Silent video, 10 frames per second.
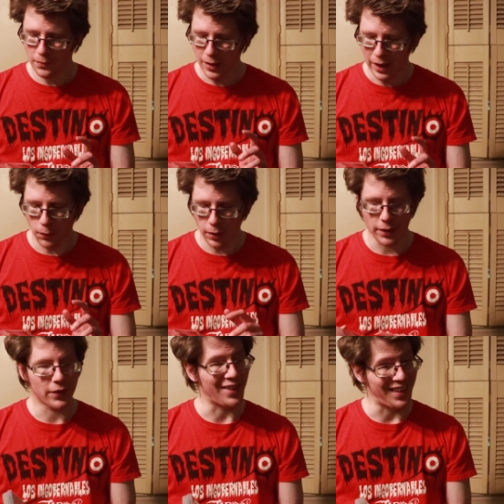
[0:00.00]
how long
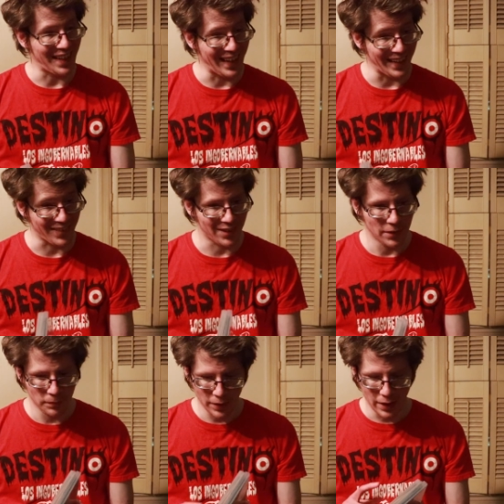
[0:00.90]
it's going to last.
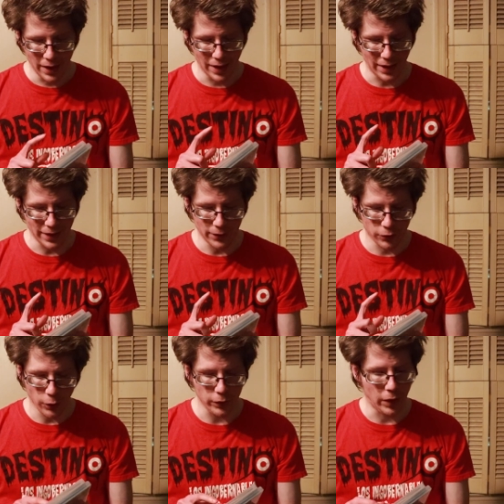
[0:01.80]
I
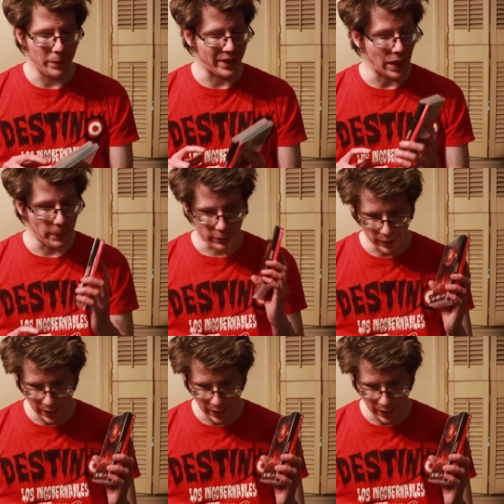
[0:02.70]
don't know how many copies we